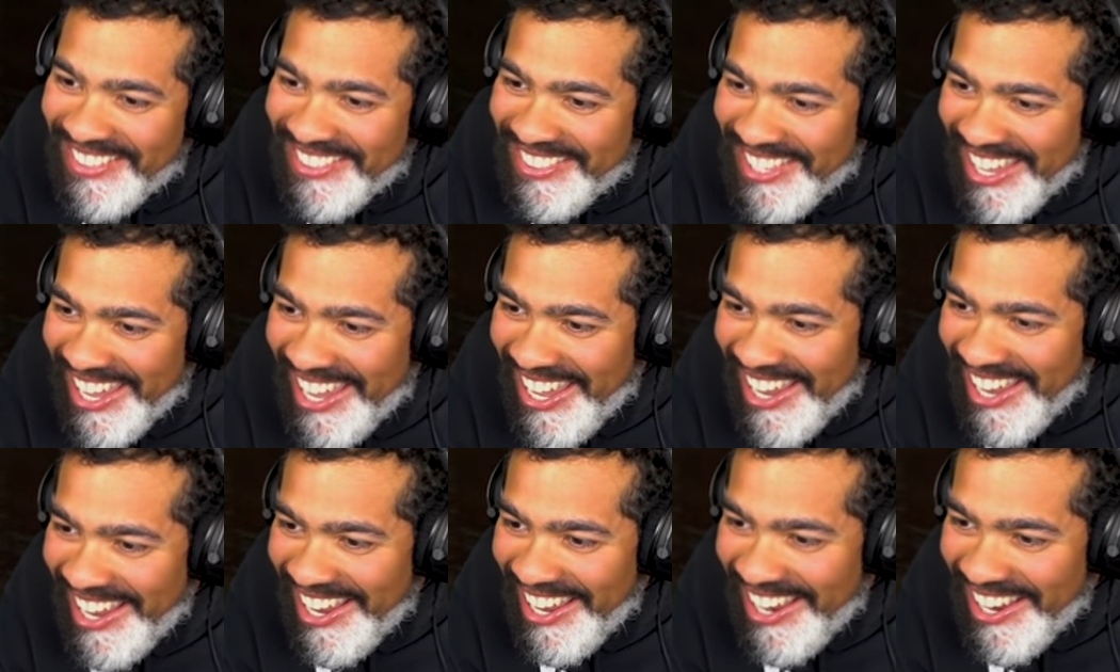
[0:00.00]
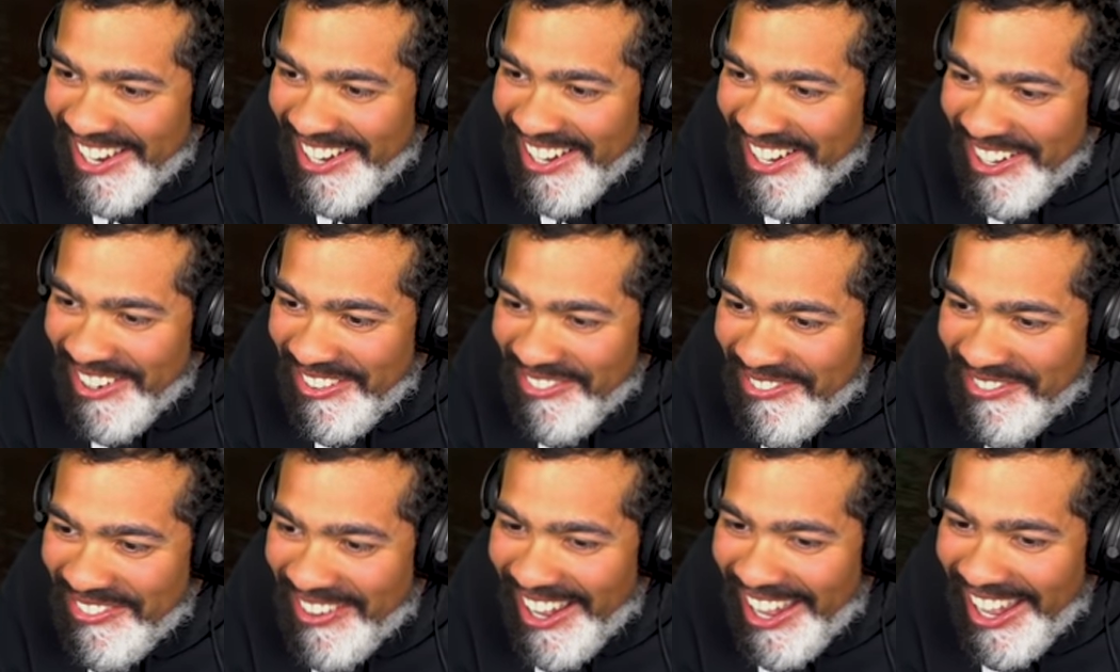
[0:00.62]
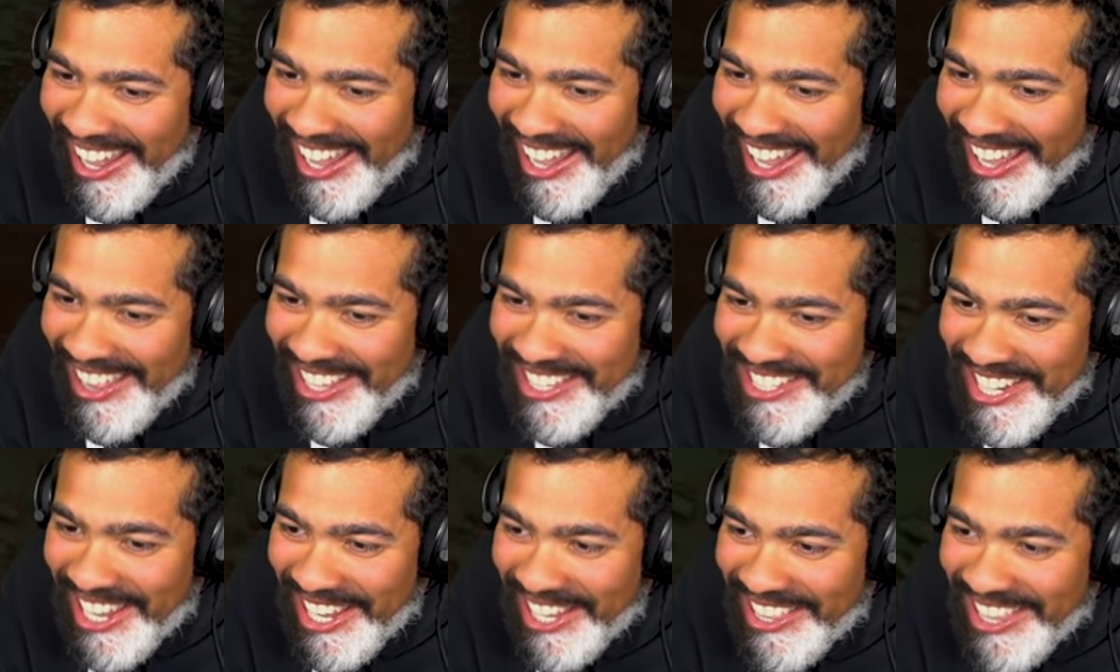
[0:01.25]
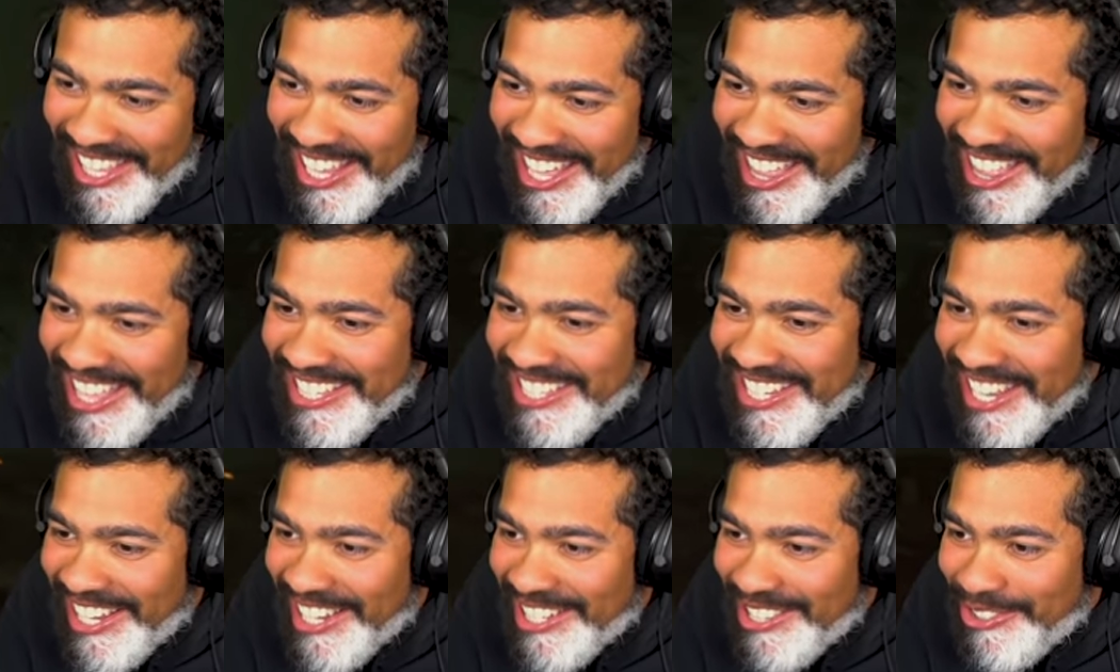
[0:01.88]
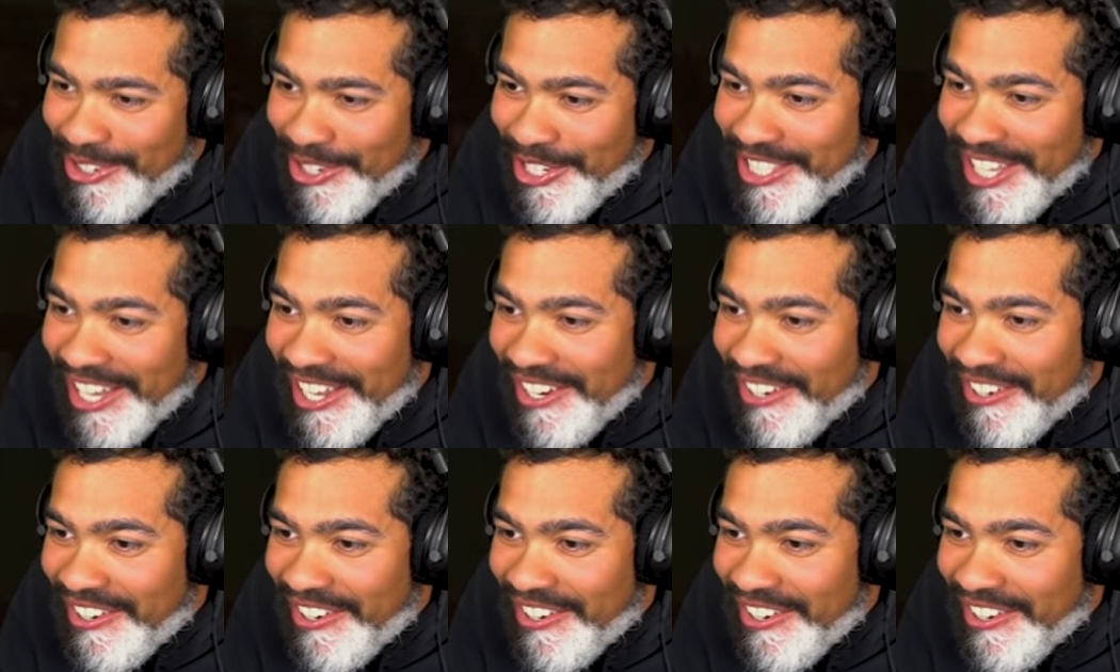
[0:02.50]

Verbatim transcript: High IQ gamers only. Uh, let's, not, let, us not get too excited.